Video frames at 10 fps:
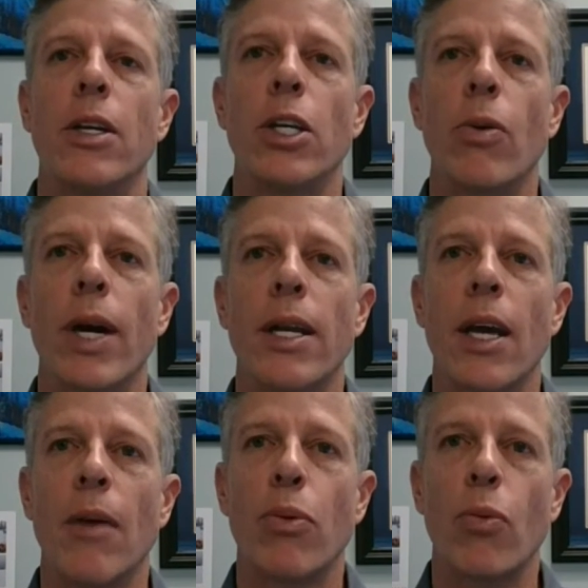you end
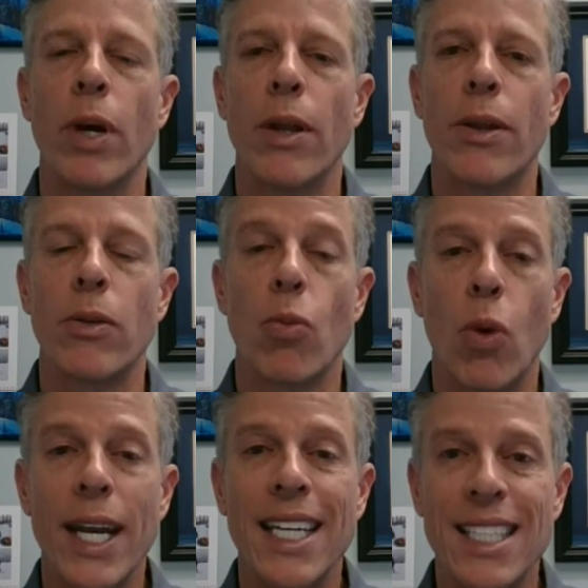up with
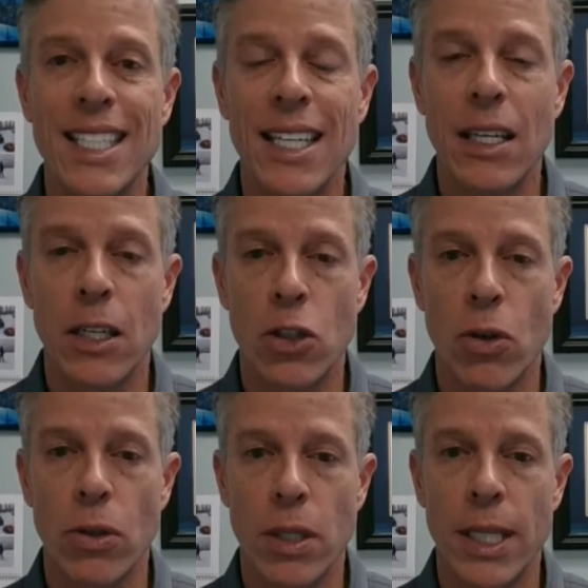one entity that
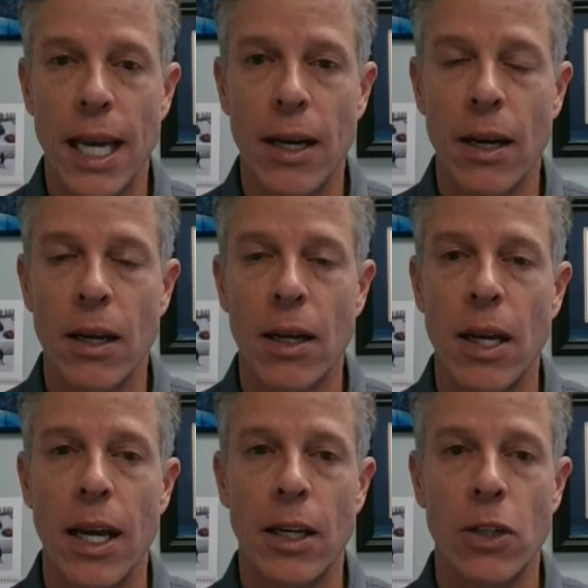controls the data
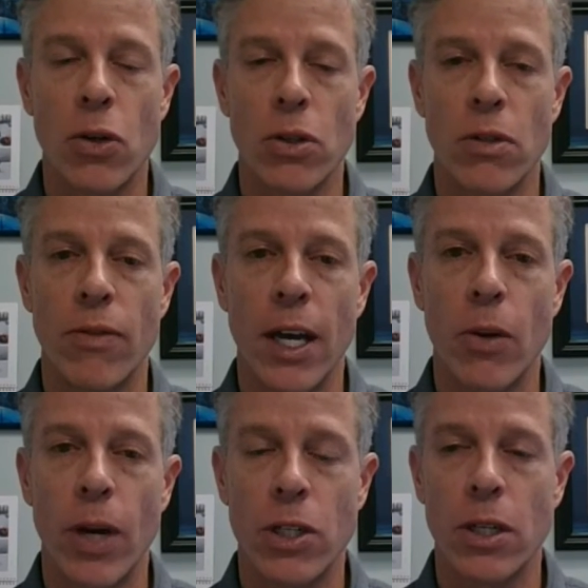and controls the
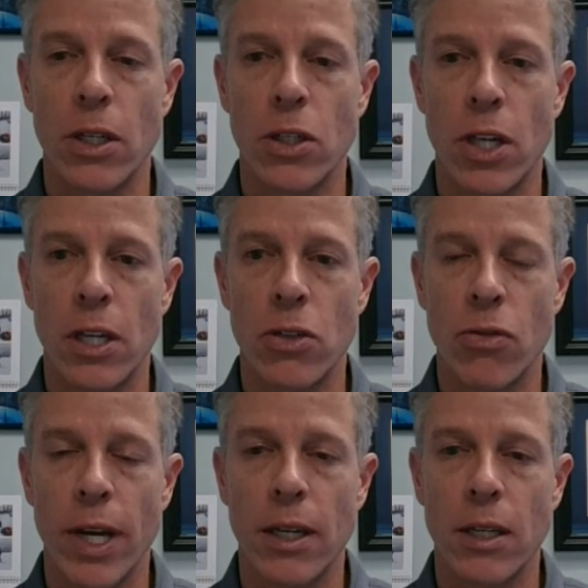valuation and exchange
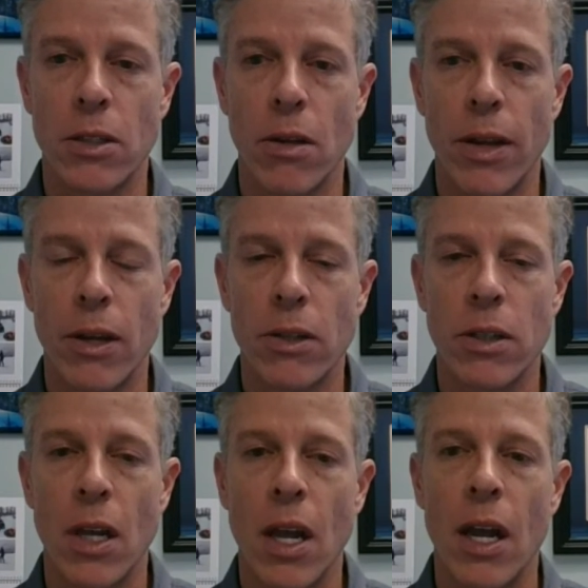rate. And so
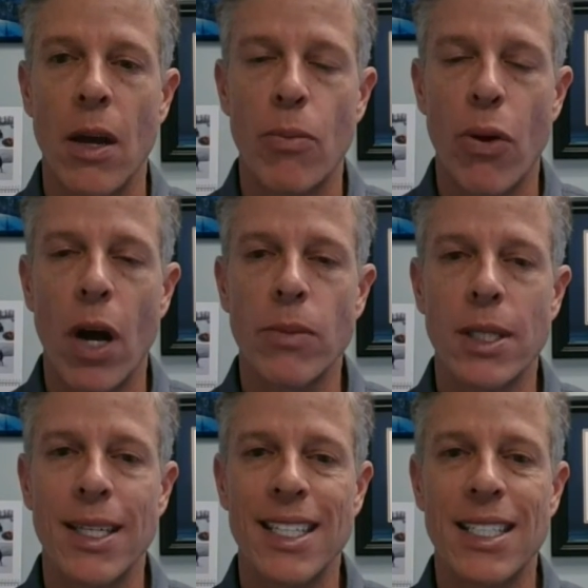there's problems
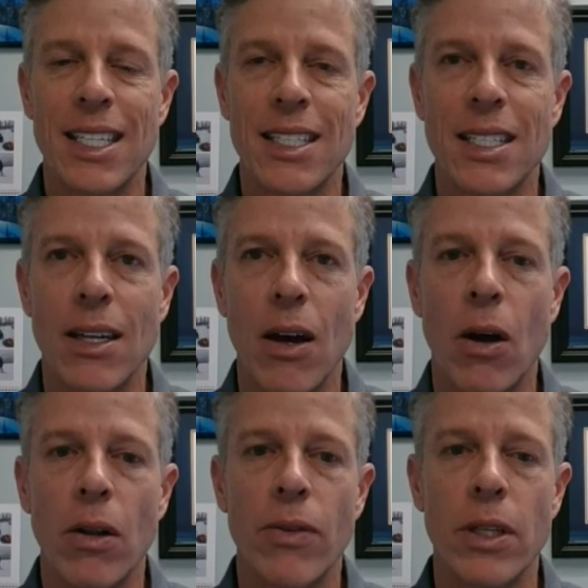that exist in
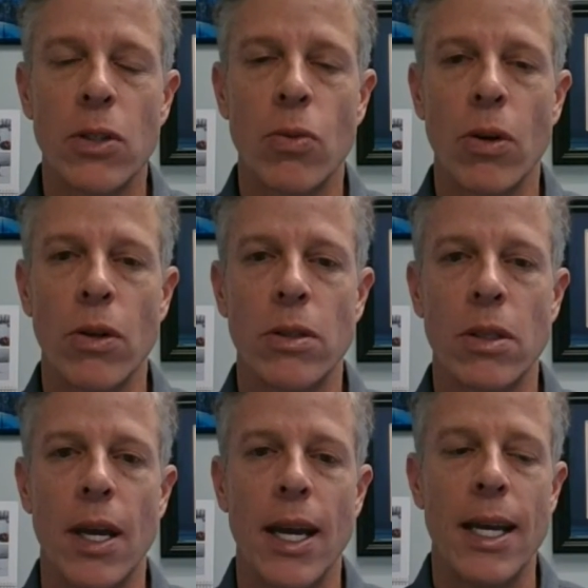all of these
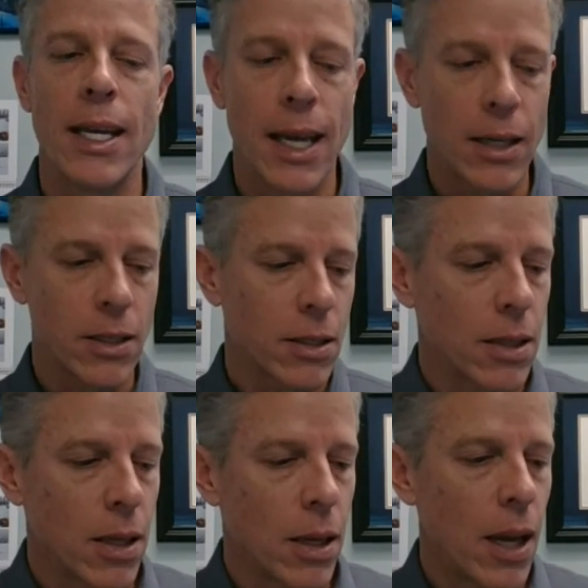worlds.
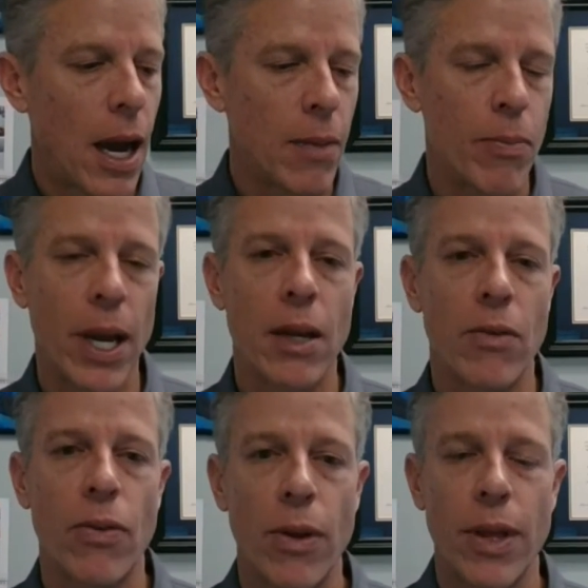Yes, I'm
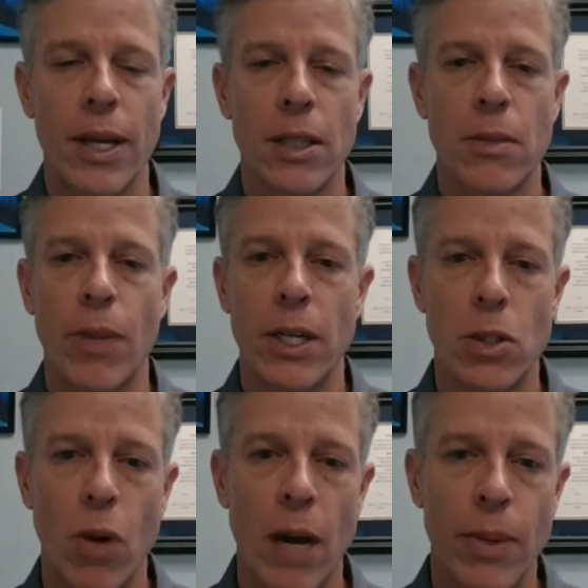paying for things by
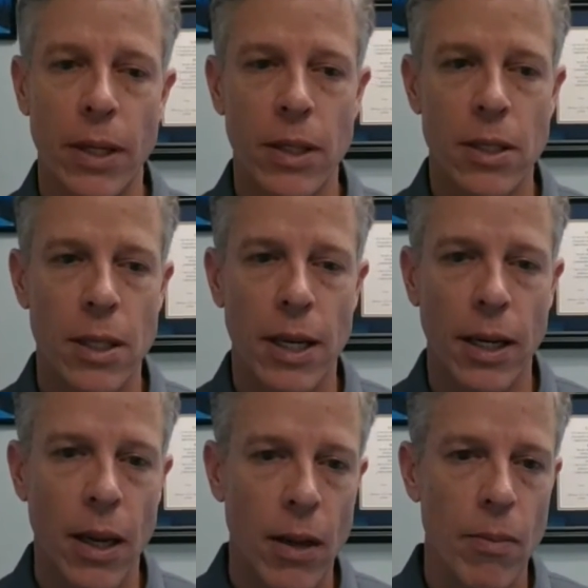swiping this
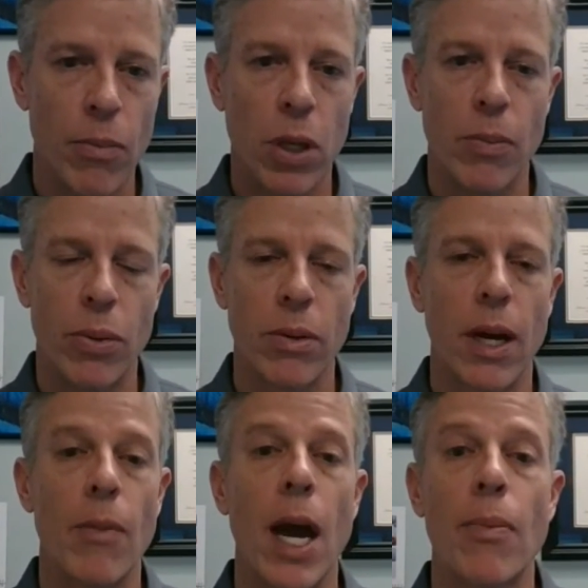thing, blip.
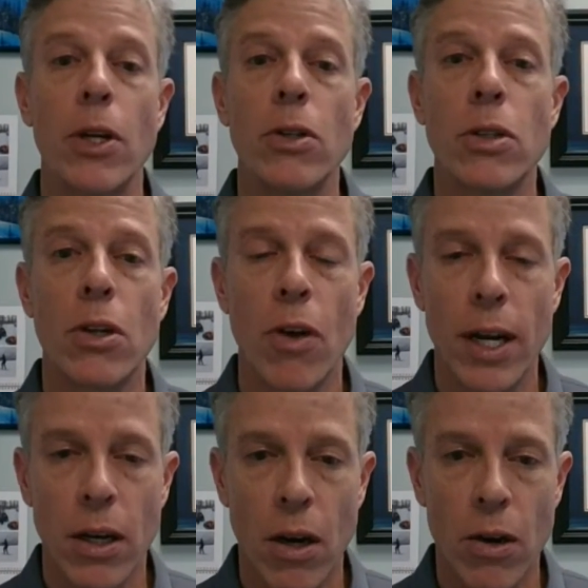I'm happy to use a
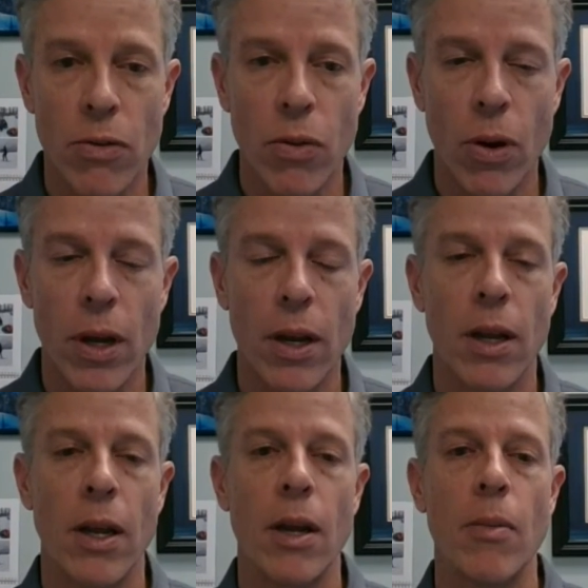credit card for it,
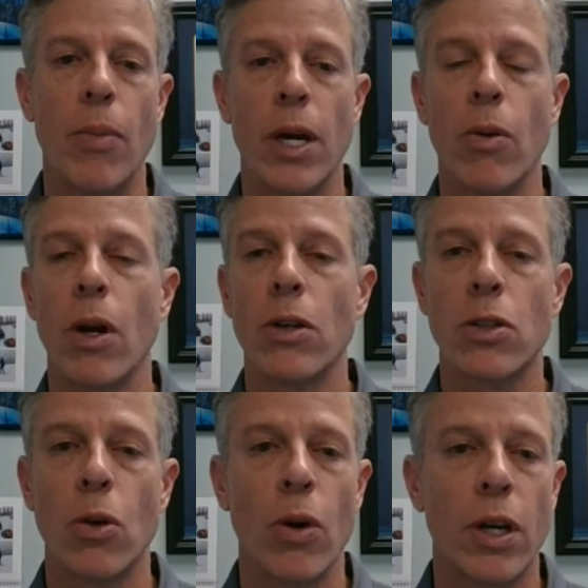but it would
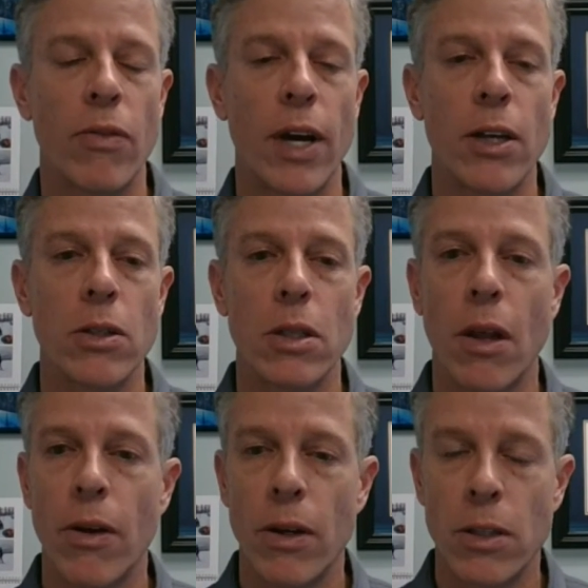also work if I use
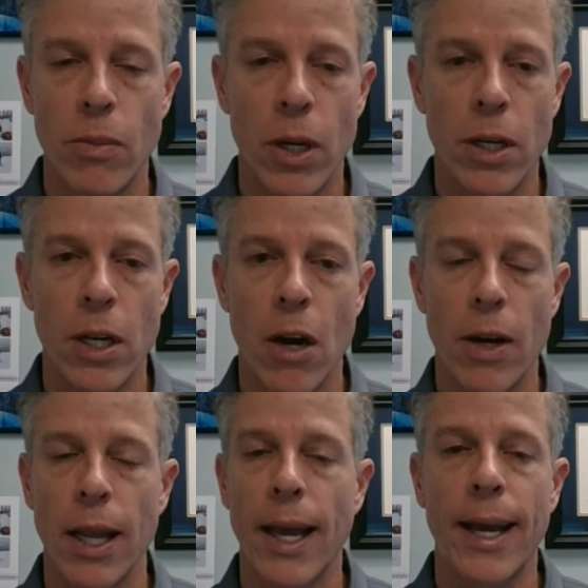another
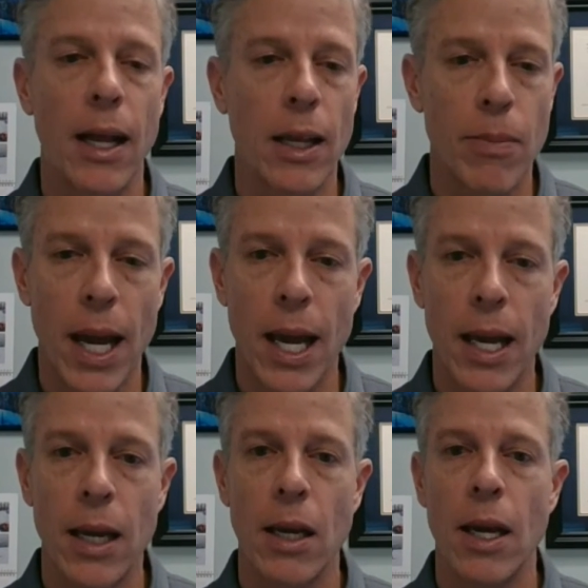intermediary like
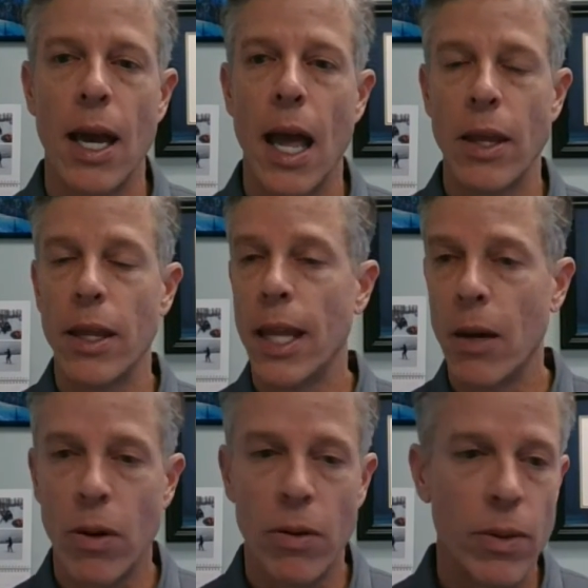Alipay, and then
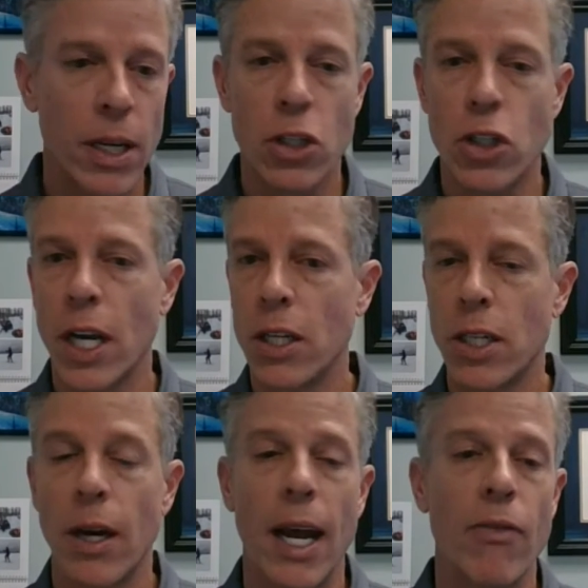they would exchange,
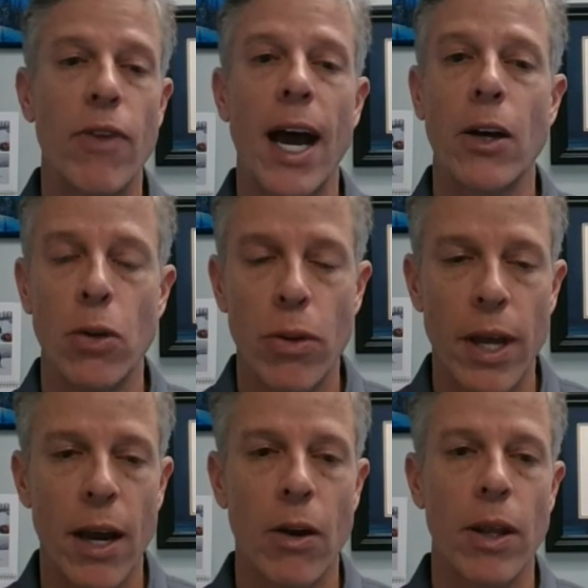I'd have value
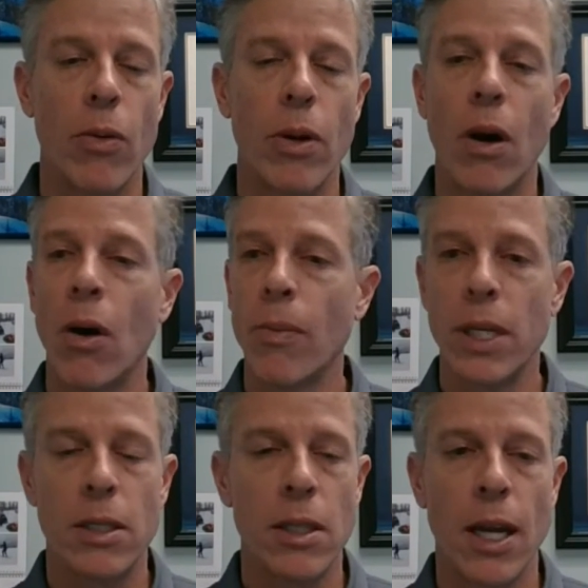there that would all
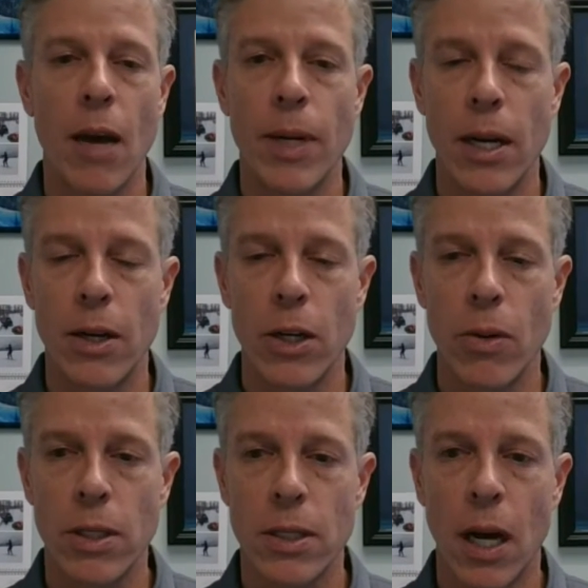be denominated in
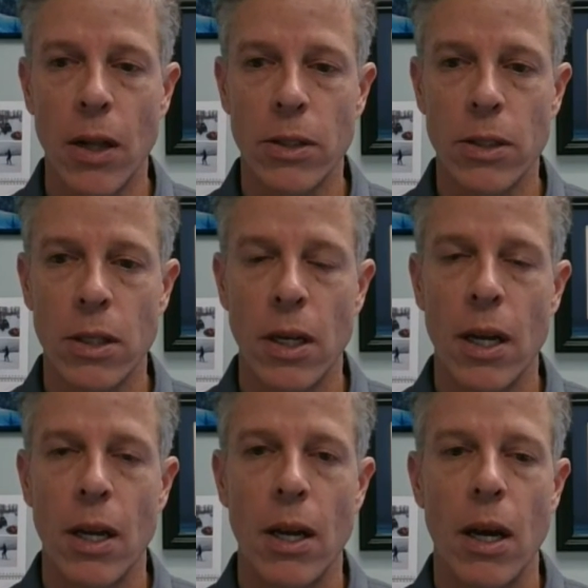US dollars.
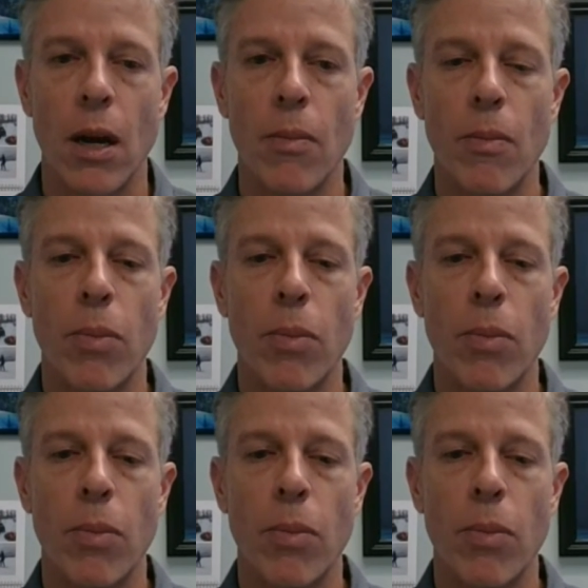Um,